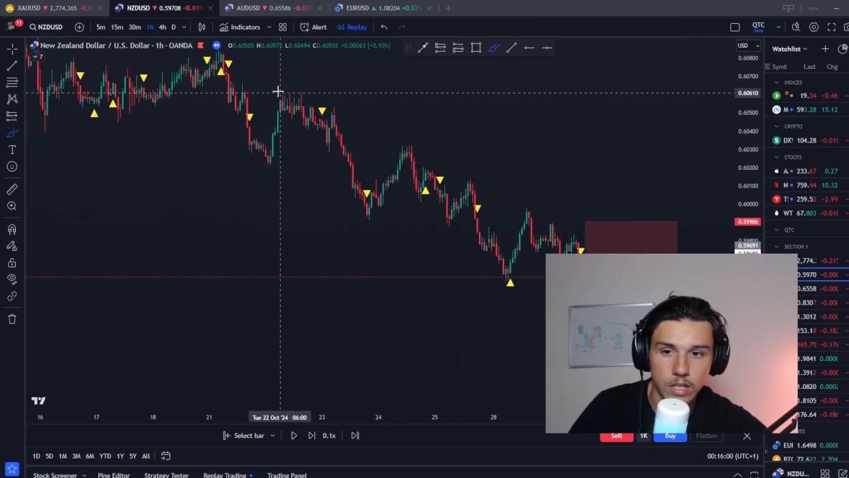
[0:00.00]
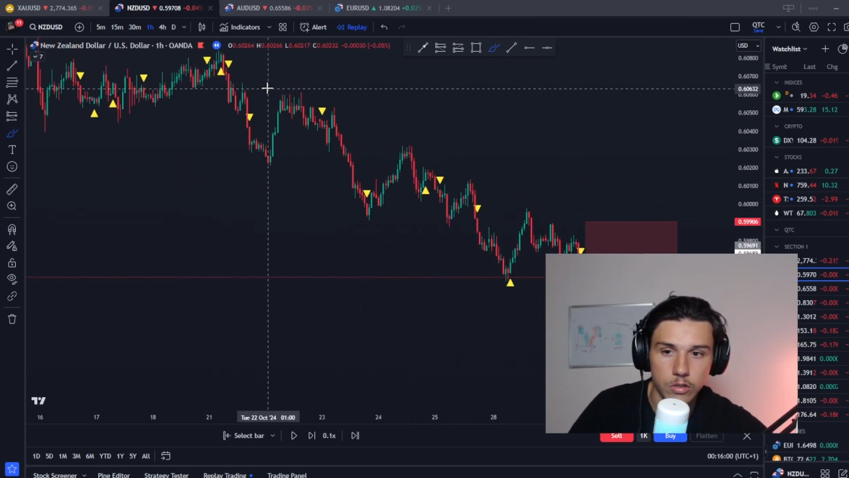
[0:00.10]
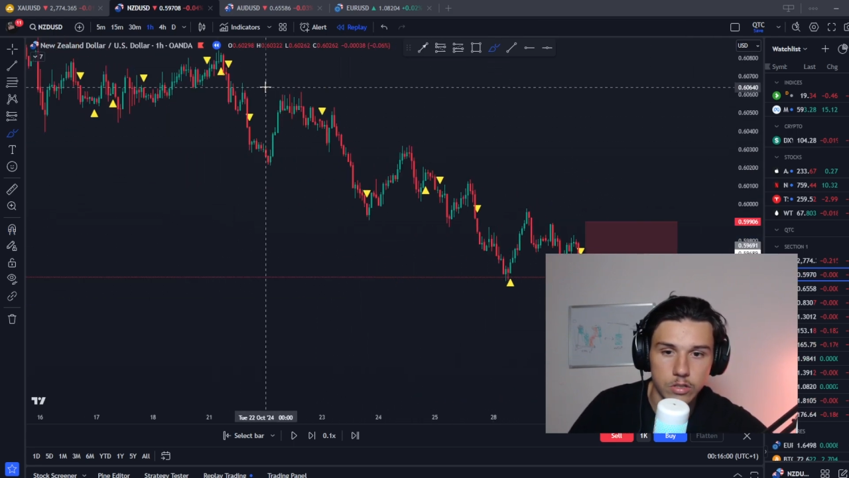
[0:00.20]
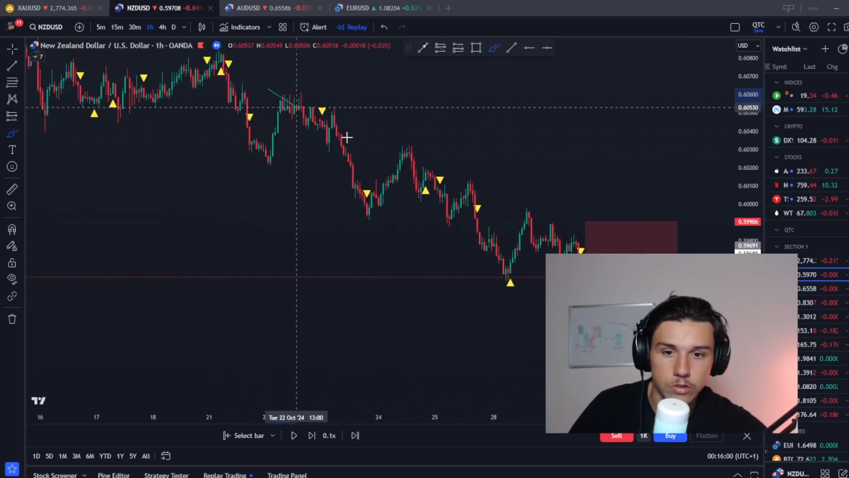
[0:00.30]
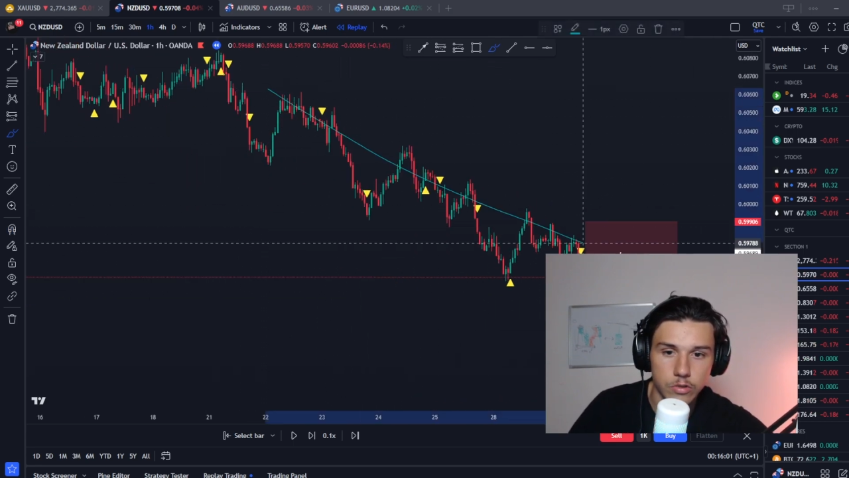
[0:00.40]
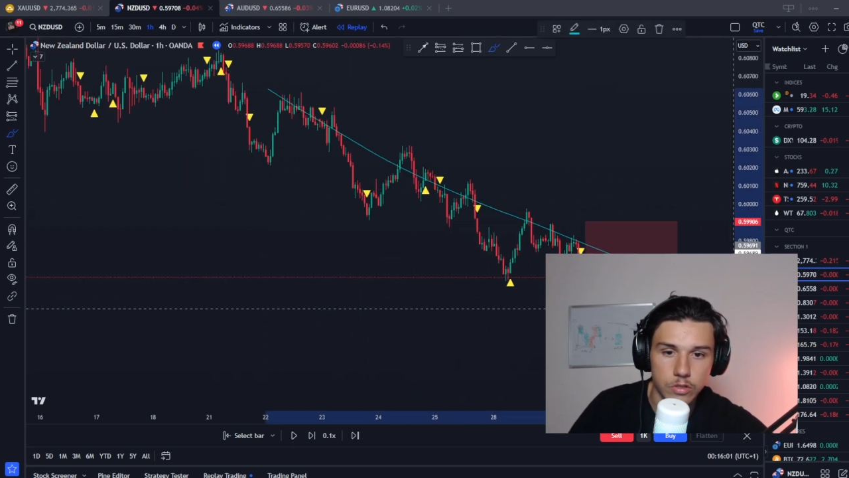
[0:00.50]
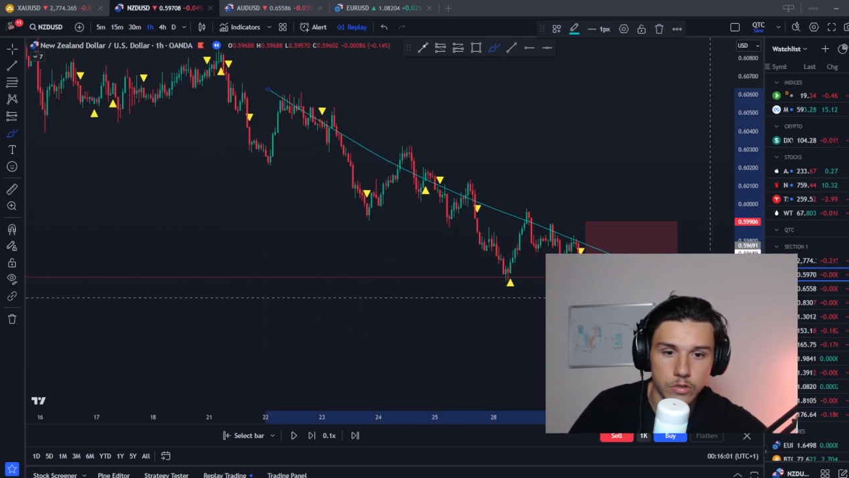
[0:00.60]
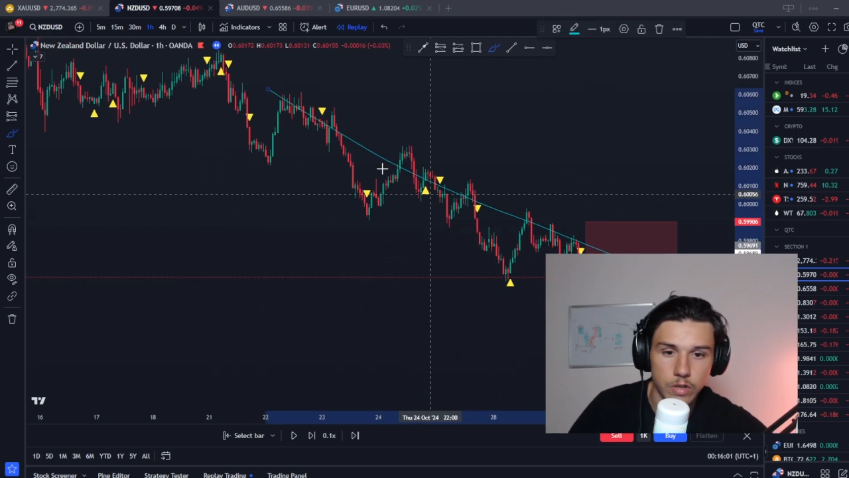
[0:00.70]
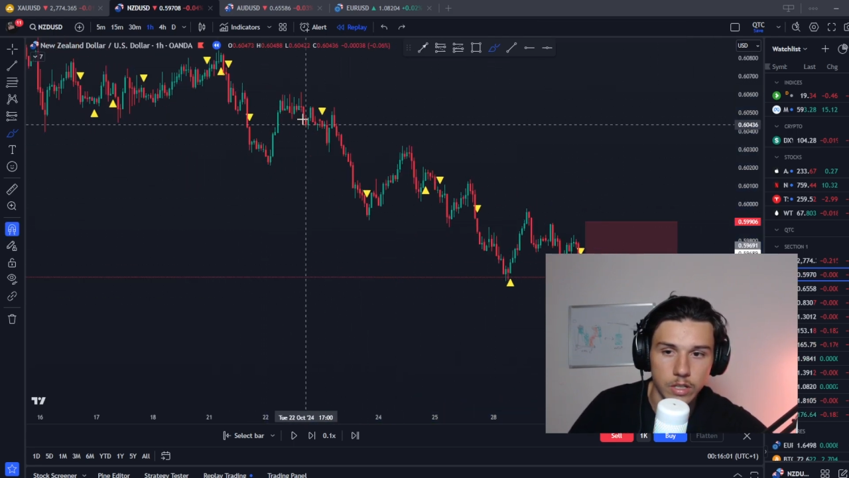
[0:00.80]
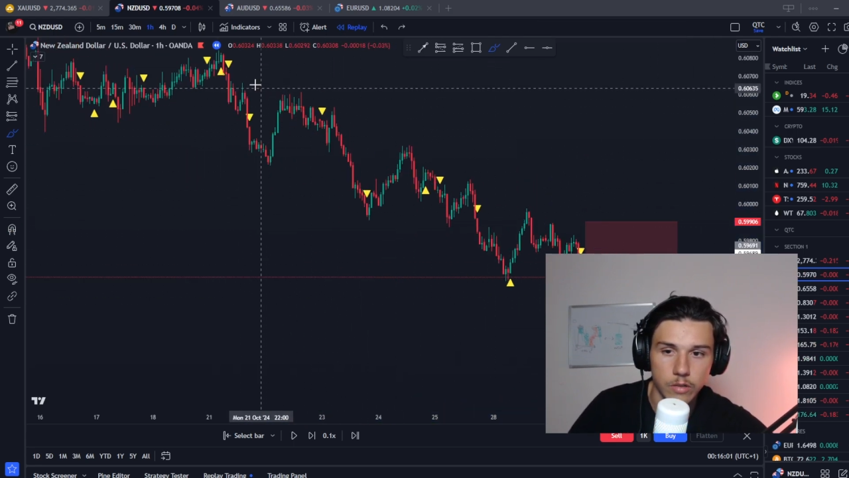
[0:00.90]
you can use a
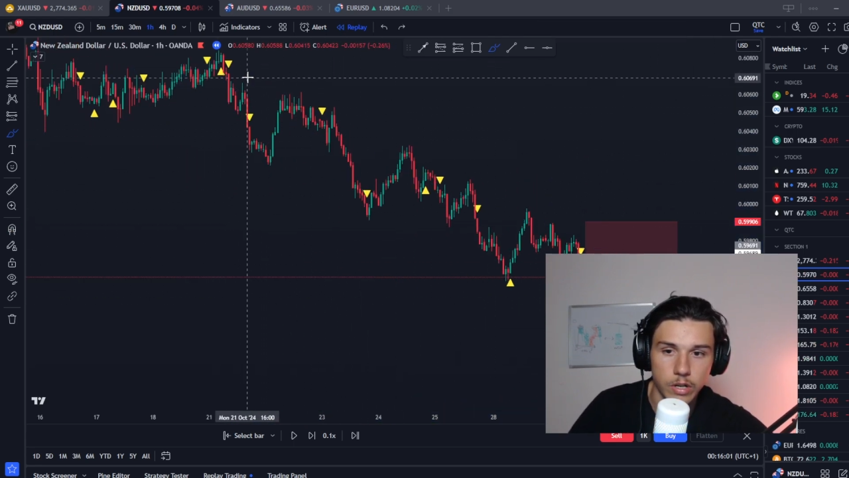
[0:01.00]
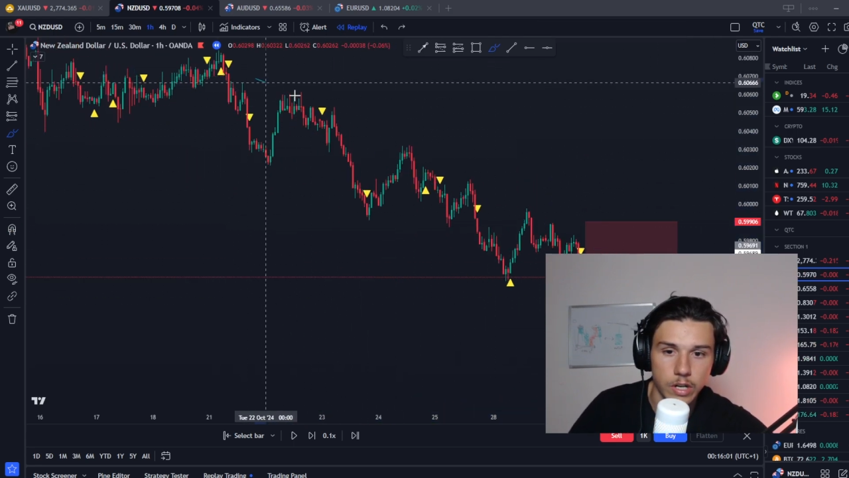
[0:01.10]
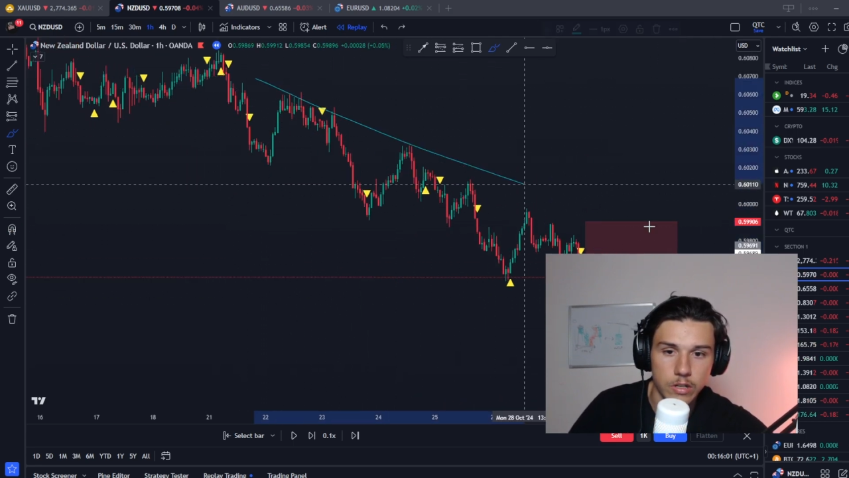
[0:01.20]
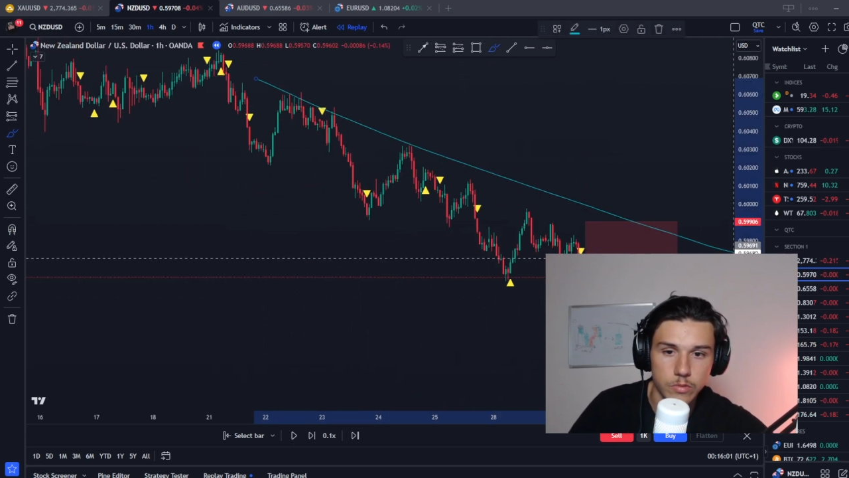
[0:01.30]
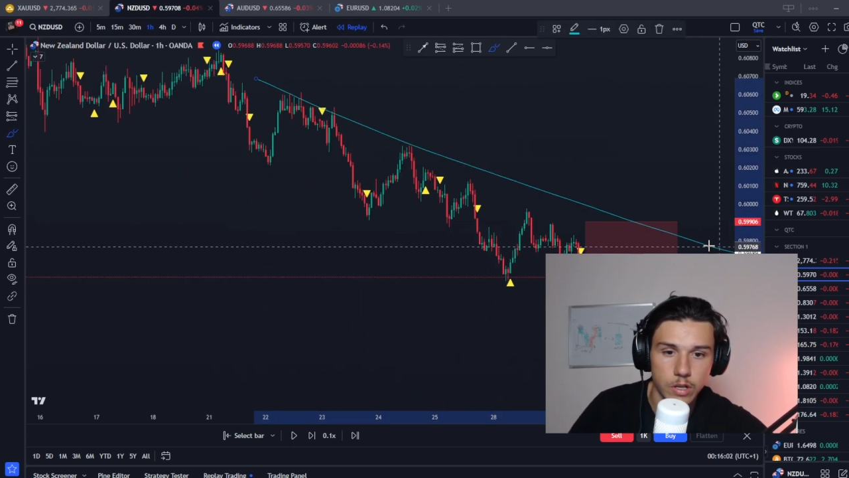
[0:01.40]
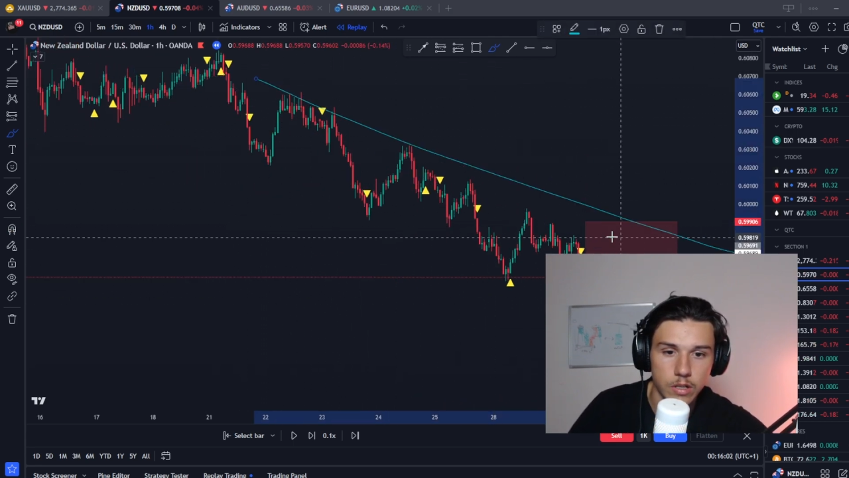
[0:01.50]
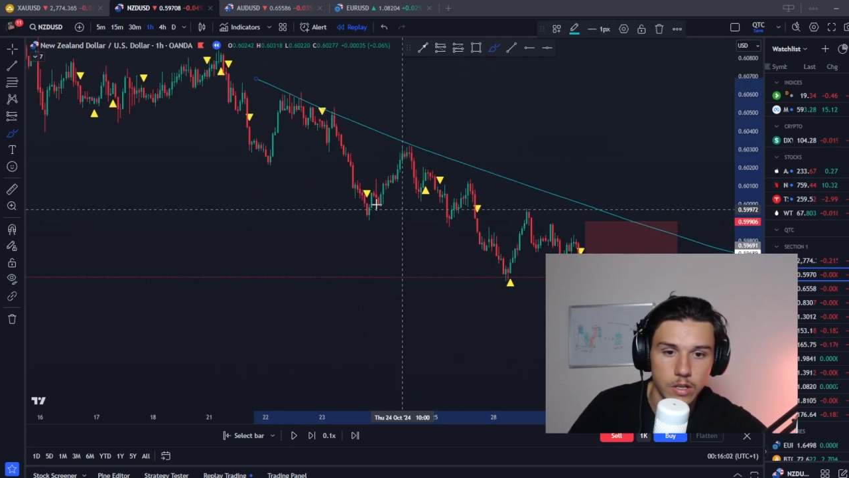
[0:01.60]
trend line right here as well.